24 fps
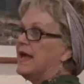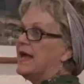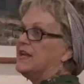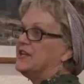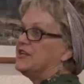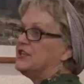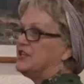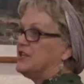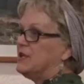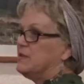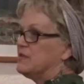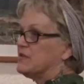And
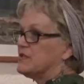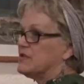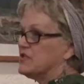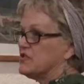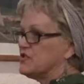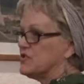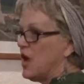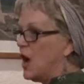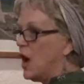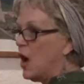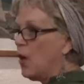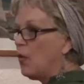she was
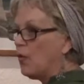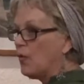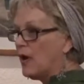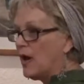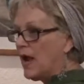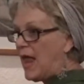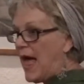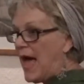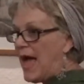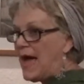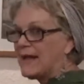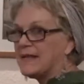so
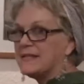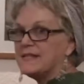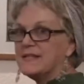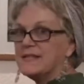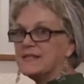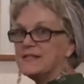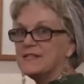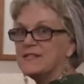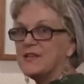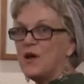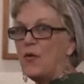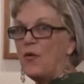relaxed
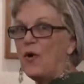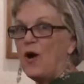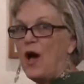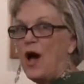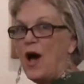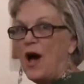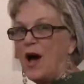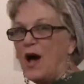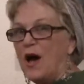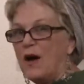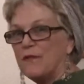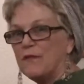and so
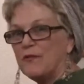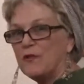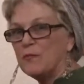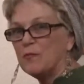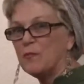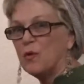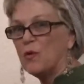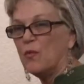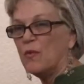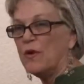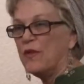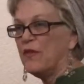
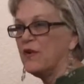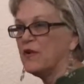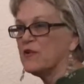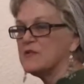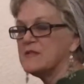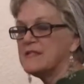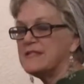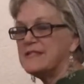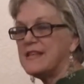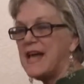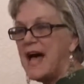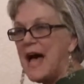comfortable with her
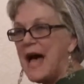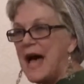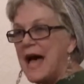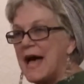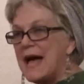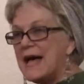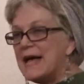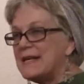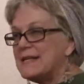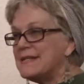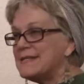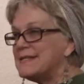
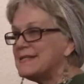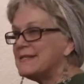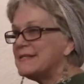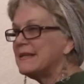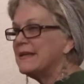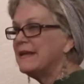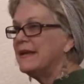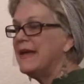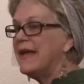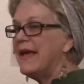size